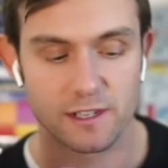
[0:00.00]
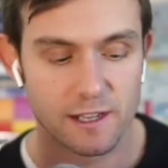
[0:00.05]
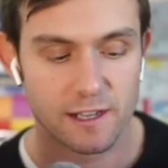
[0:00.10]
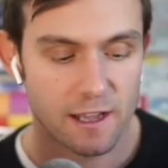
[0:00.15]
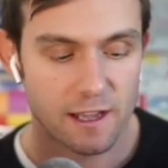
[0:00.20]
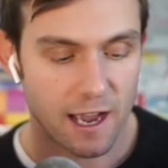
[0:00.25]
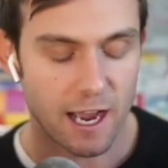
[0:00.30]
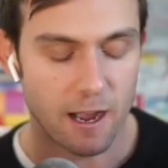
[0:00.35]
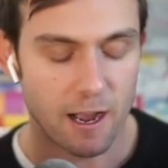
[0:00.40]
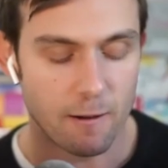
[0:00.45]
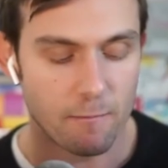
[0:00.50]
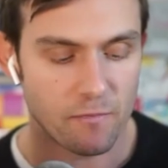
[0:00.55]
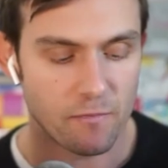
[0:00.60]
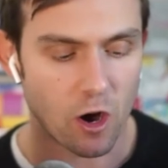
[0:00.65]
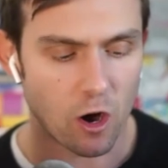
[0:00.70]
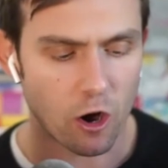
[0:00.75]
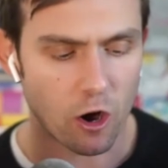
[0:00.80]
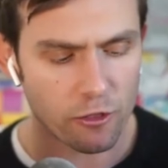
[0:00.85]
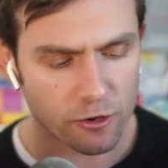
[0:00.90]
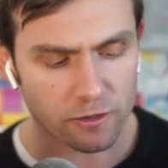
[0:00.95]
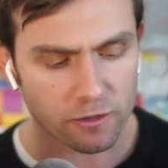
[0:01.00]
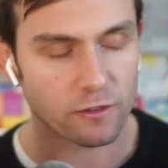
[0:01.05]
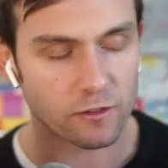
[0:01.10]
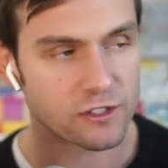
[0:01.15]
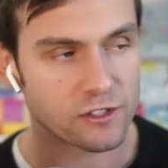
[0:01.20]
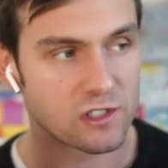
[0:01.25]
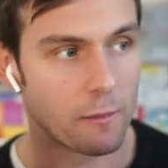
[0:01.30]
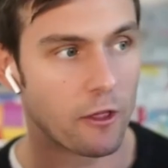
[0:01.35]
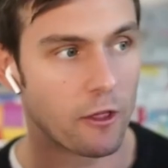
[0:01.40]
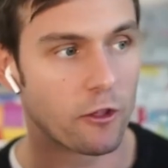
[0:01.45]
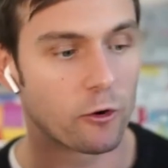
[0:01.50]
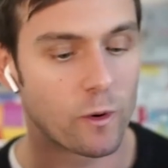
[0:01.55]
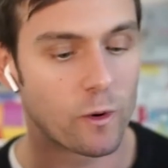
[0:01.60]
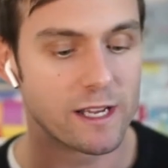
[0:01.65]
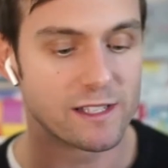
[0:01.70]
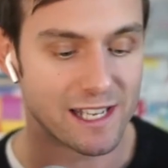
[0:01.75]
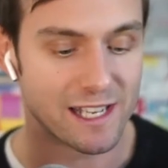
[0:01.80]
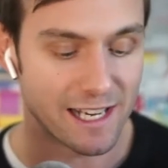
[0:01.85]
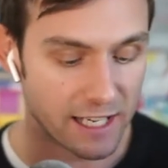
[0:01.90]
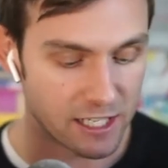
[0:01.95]
Um, are there some other
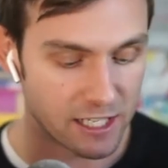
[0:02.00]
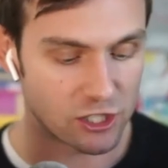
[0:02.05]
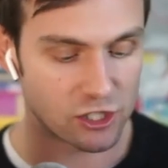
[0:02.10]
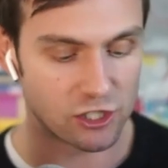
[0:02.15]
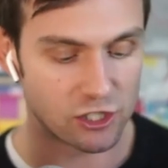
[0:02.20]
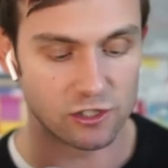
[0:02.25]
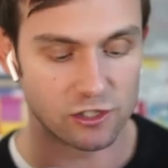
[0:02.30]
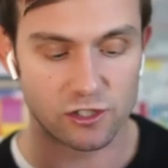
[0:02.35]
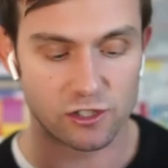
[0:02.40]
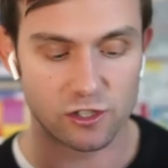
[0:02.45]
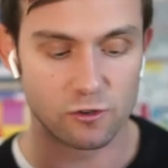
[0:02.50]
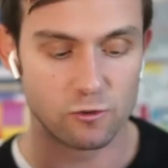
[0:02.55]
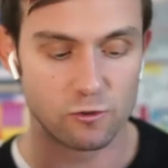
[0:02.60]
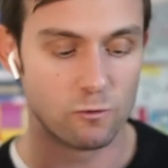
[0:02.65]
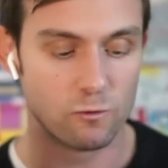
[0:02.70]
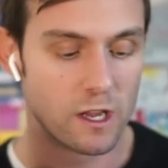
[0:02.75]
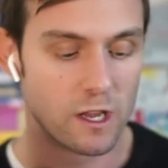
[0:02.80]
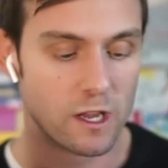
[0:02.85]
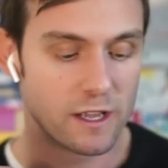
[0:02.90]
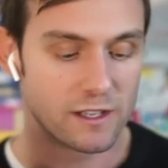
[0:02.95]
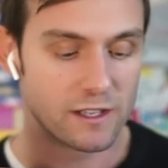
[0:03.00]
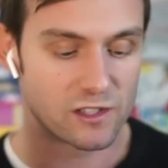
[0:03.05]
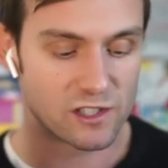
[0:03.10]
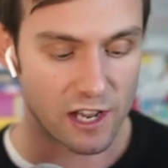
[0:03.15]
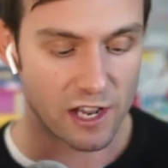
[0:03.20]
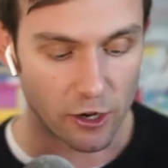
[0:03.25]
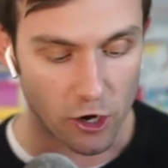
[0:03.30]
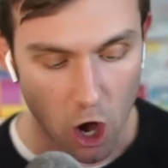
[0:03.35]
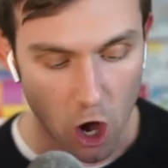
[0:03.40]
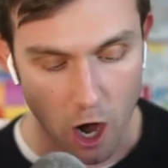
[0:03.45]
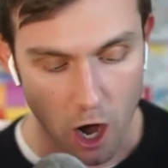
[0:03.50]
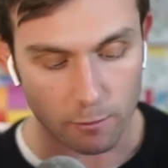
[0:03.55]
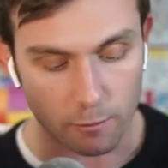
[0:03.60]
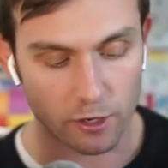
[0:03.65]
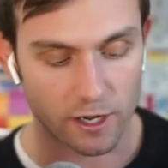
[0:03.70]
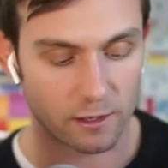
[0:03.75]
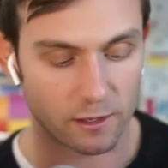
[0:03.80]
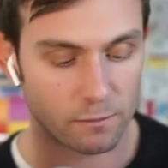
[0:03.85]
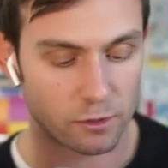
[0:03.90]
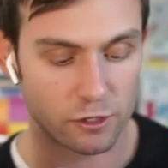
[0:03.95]
ways, in addition to standard
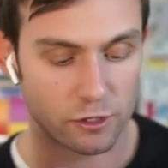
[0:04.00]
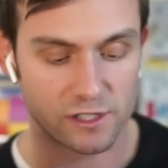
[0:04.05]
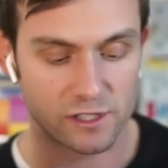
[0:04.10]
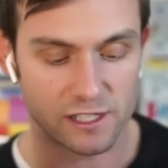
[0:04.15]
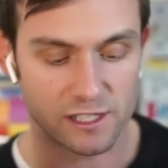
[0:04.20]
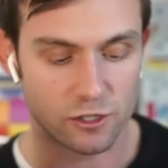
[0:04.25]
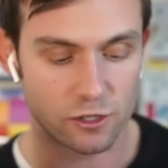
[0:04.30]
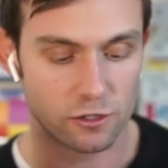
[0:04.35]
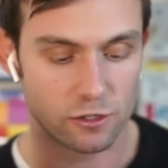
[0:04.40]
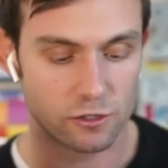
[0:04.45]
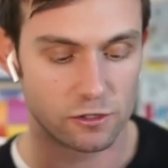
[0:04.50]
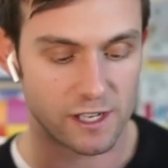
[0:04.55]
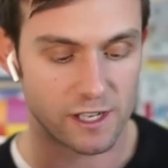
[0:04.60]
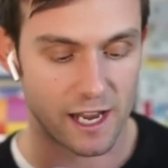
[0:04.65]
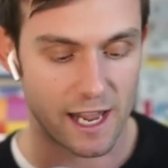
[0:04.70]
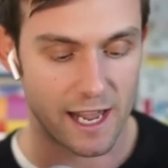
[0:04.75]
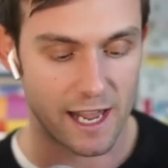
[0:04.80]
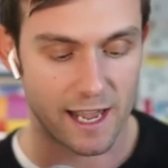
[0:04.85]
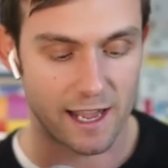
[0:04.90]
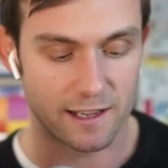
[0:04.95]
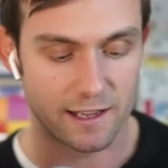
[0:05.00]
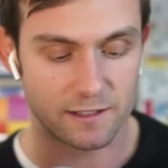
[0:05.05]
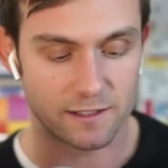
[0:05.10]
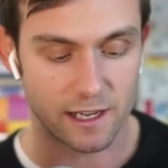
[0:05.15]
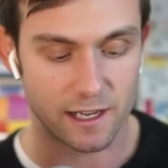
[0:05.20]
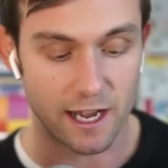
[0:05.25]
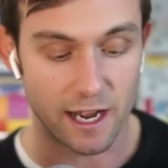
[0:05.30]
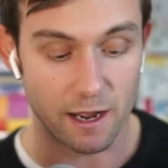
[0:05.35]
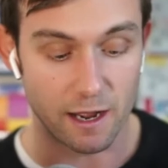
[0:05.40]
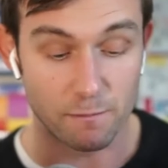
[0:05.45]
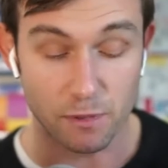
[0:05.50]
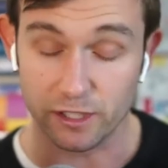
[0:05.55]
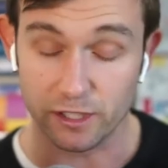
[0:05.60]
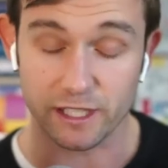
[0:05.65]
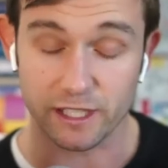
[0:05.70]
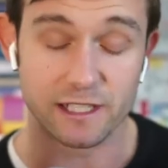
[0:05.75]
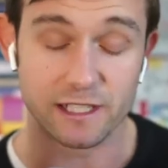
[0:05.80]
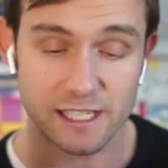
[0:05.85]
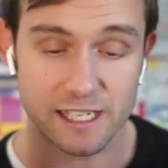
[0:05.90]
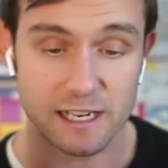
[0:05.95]
operating procedures and uh,
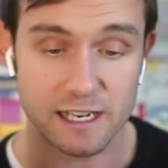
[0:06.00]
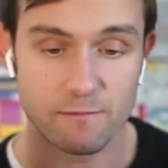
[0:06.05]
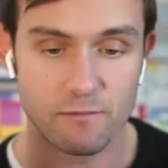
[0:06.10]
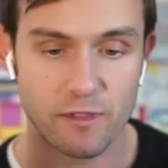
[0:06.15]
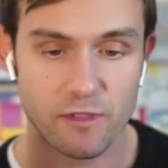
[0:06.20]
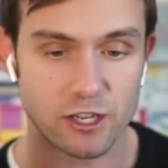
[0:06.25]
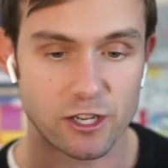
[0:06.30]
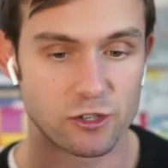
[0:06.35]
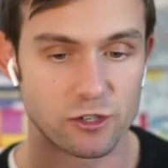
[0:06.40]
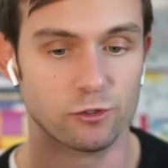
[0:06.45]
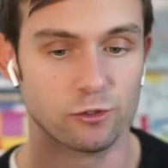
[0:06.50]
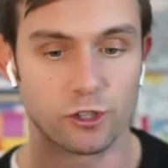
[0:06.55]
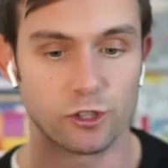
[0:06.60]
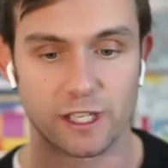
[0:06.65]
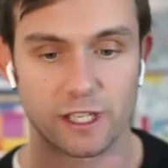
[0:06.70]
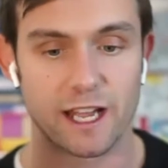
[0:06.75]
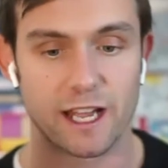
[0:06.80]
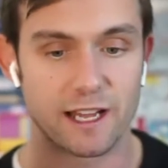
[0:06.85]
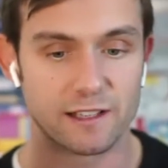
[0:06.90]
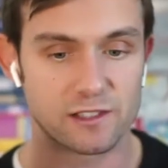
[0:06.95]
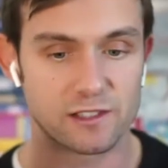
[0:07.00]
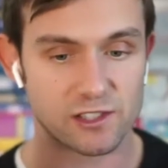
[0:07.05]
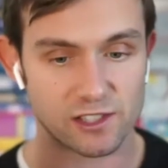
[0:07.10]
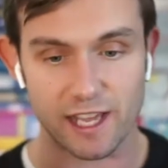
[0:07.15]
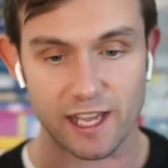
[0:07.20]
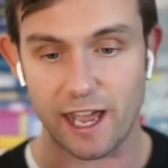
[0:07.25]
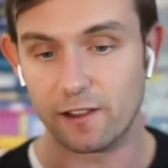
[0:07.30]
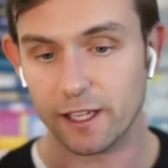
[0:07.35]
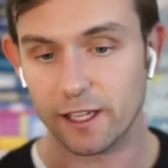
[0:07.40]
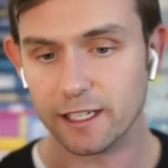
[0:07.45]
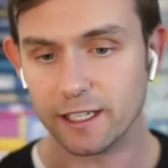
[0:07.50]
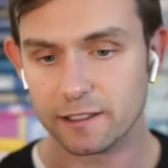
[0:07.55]
building a team, that you're looking at scaling?